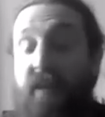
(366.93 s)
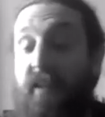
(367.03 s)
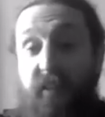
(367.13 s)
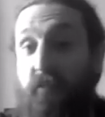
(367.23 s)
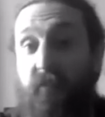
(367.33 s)
It's
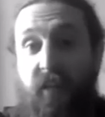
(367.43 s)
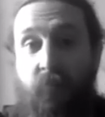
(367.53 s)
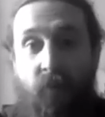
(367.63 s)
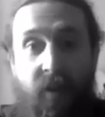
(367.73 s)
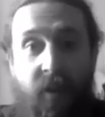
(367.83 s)
still the same
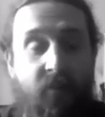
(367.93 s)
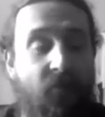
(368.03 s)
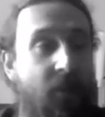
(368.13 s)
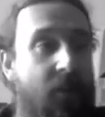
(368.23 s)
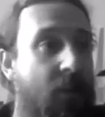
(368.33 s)
way now,
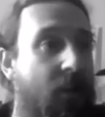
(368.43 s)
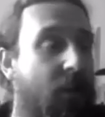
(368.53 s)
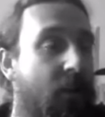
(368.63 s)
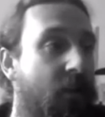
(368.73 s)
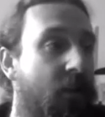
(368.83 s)

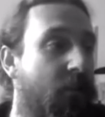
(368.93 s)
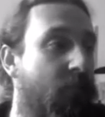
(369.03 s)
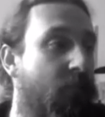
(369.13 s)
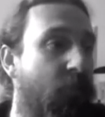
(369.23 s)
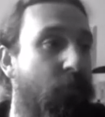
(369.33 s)

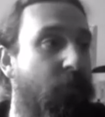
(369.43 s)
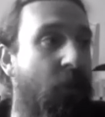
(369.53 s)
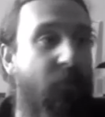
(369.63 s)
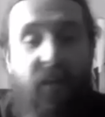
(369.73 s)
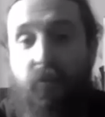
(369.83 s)
but also I
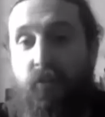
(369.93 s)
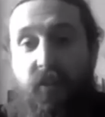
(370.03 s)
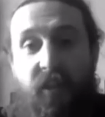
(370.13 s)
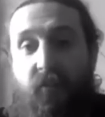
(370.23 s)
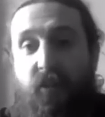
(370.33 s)
think it was just
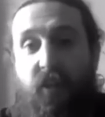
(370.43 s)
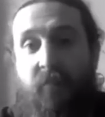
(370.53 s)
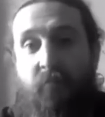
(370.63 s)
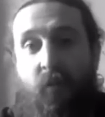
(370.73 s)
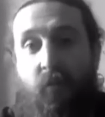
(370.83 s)
out of sheer
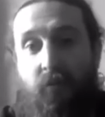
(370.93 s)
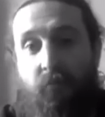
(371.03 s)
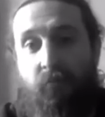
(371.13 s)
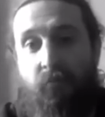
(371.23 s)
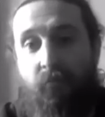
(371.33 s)

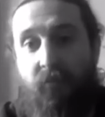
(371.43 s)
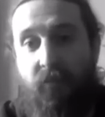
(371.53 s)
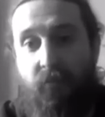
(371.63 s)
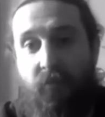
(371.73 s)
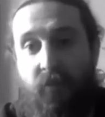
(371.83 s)
boredom
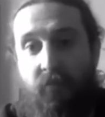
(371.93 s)
as well.